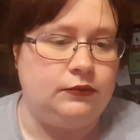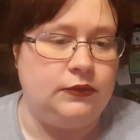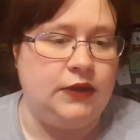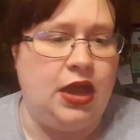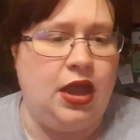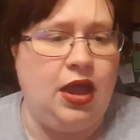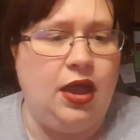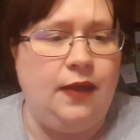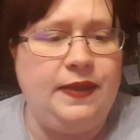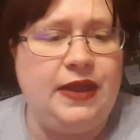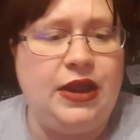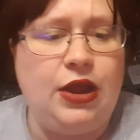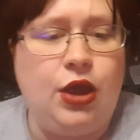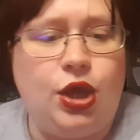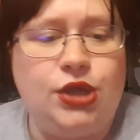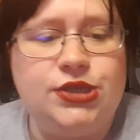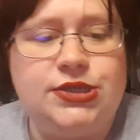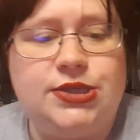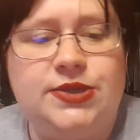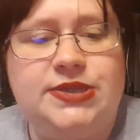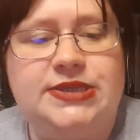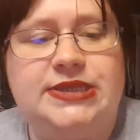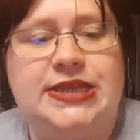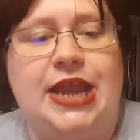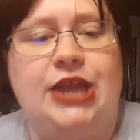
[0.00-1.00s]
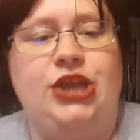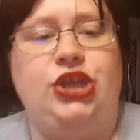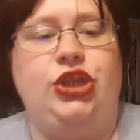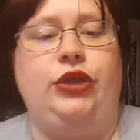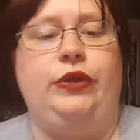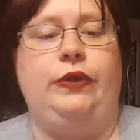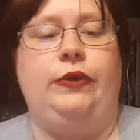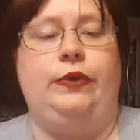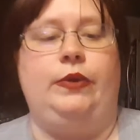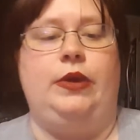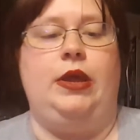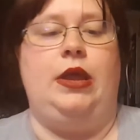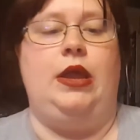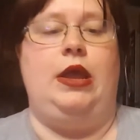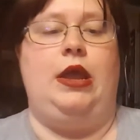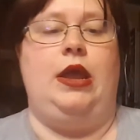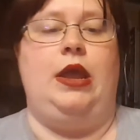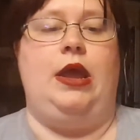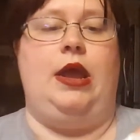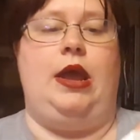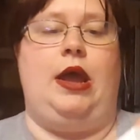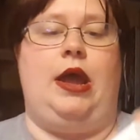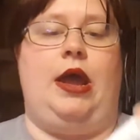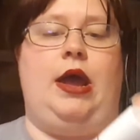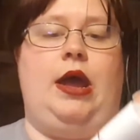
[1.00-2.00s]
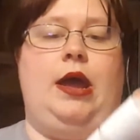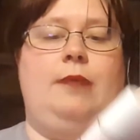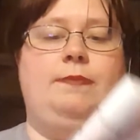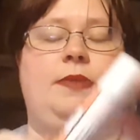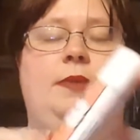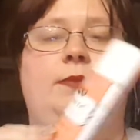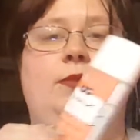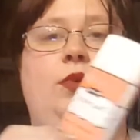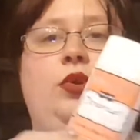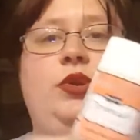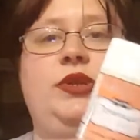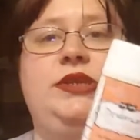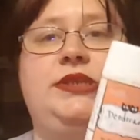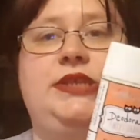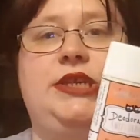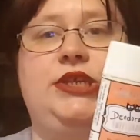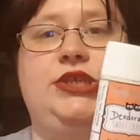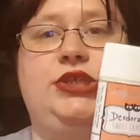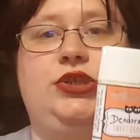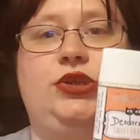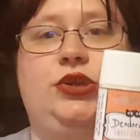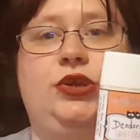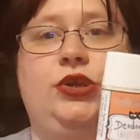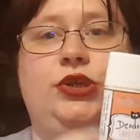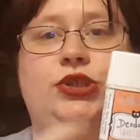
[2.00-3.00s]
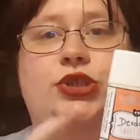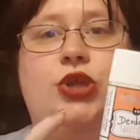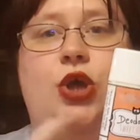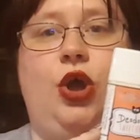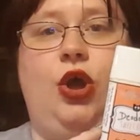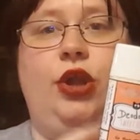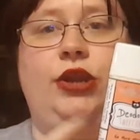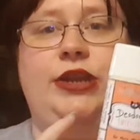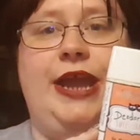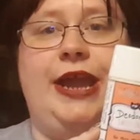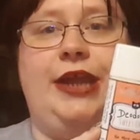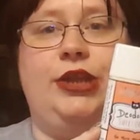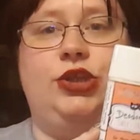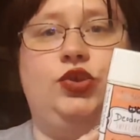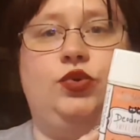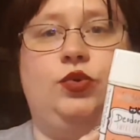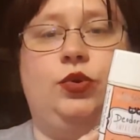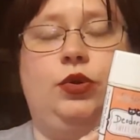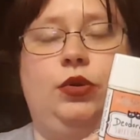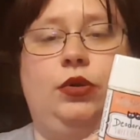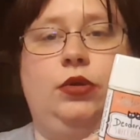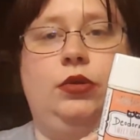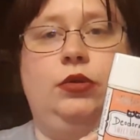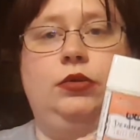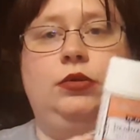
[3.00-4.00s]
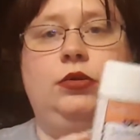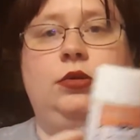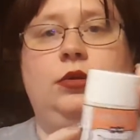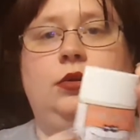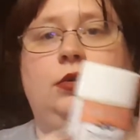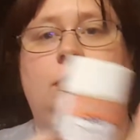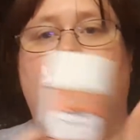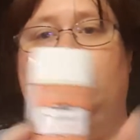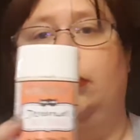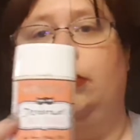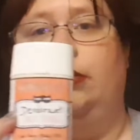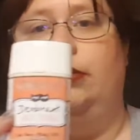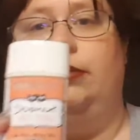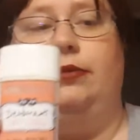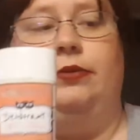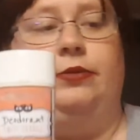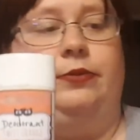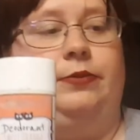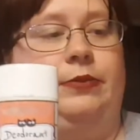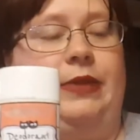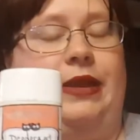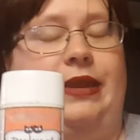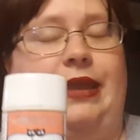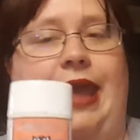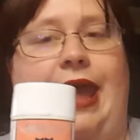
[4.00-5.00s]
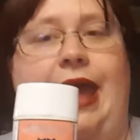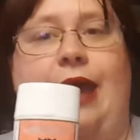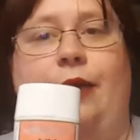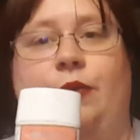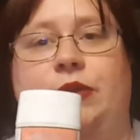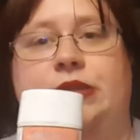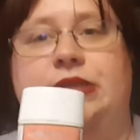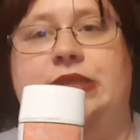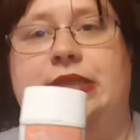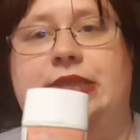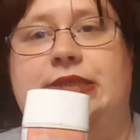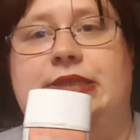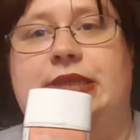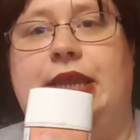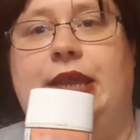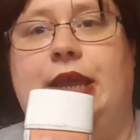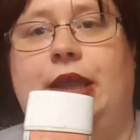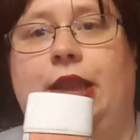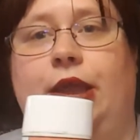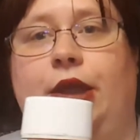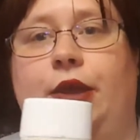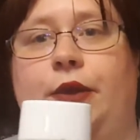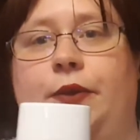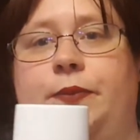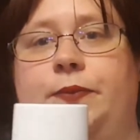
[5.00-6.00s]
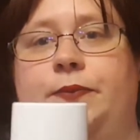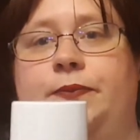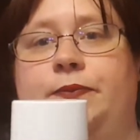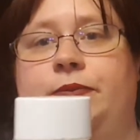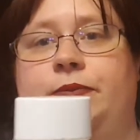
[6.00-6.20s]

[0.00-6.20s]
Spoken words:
They also send you a Moody Sisters all natural, my cat wants to say hello,